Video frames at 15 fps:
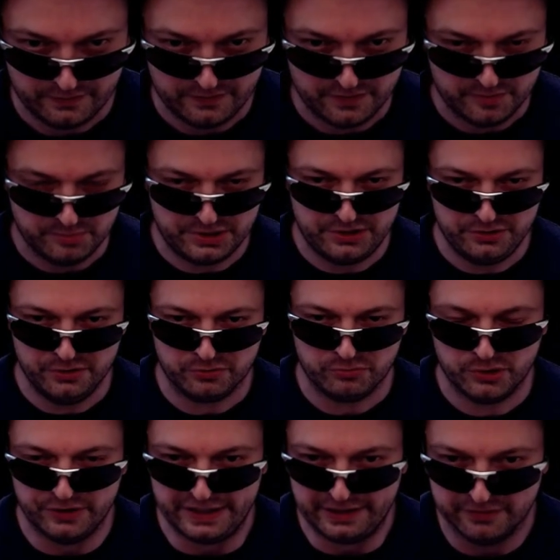But do not
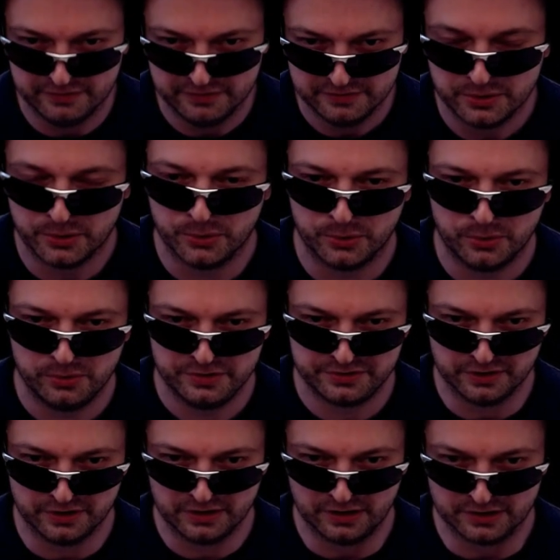worry, all is
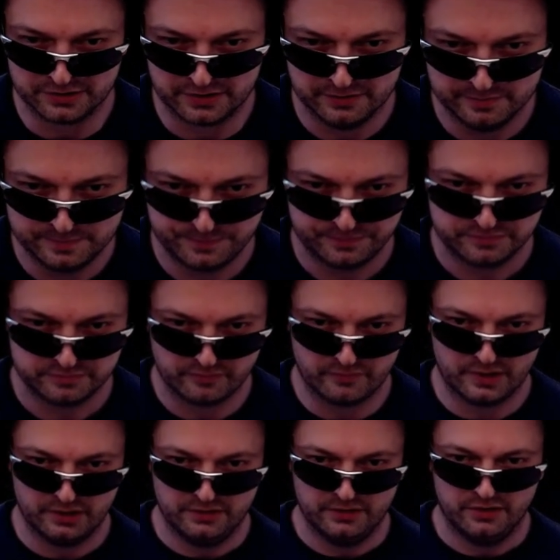not lost.
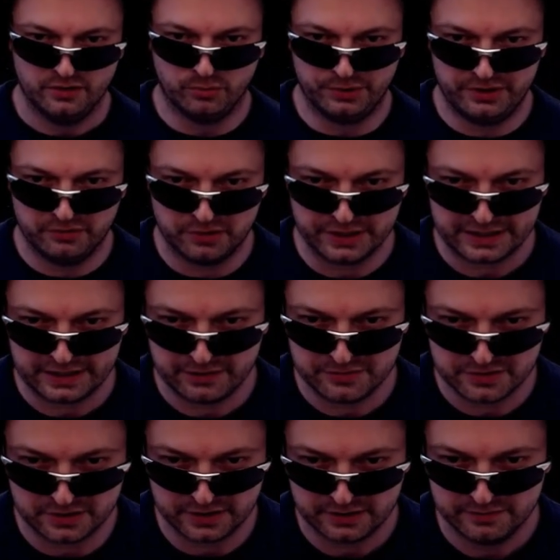With the right
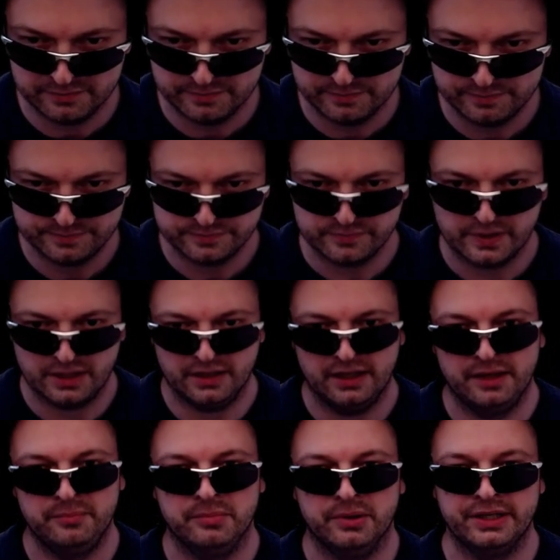counselling,
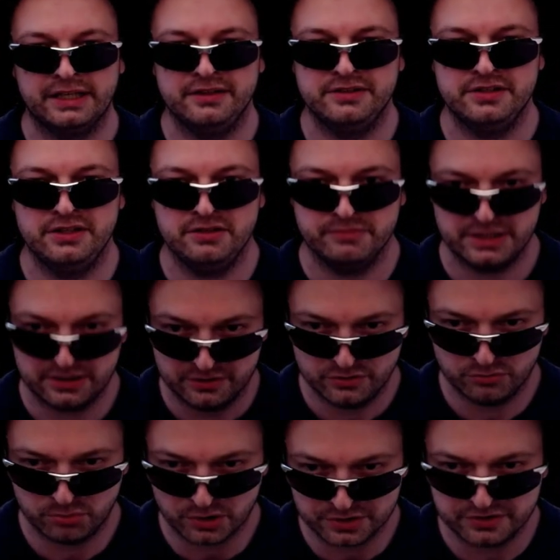and by continuing to
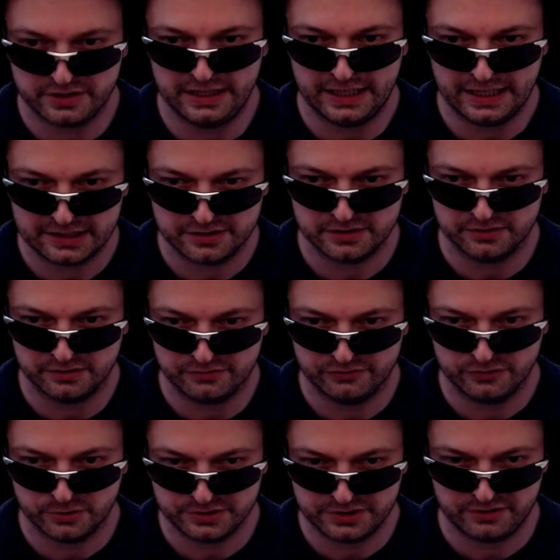watch the excellent
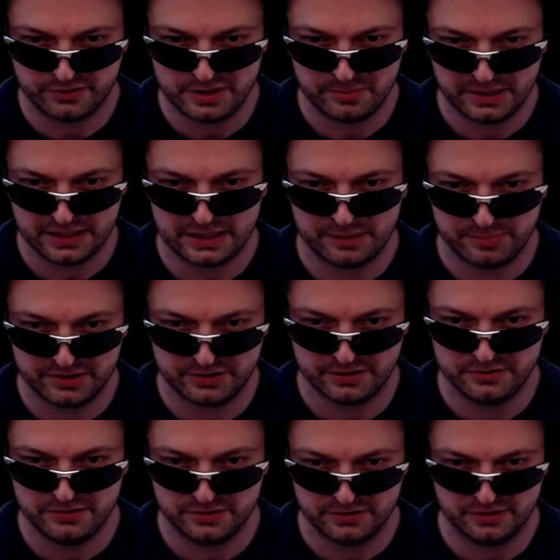43-minute
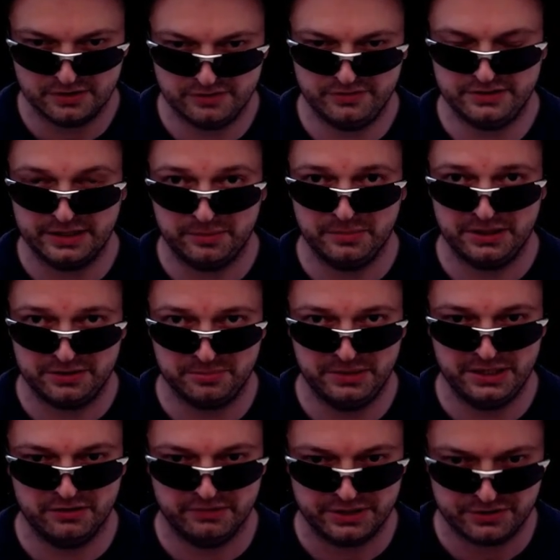episodes of the 10-Minute
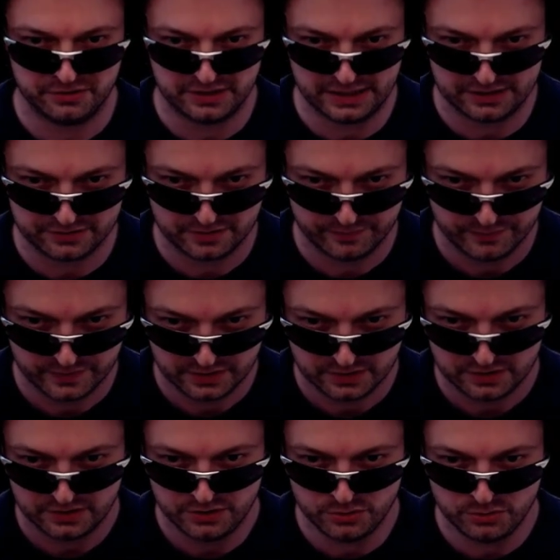Amiga Retrocast,
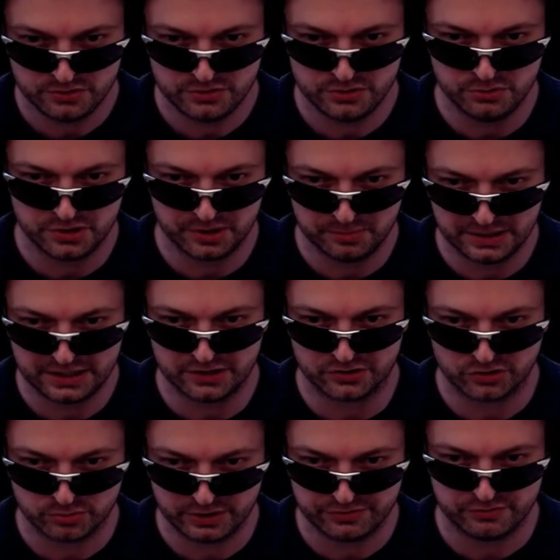you too can make a
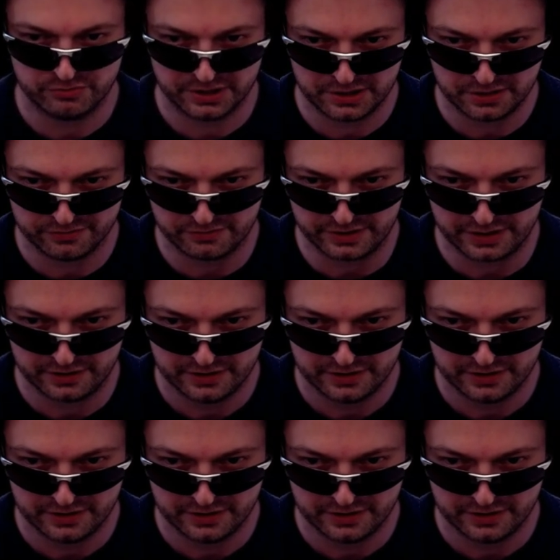swift recovery,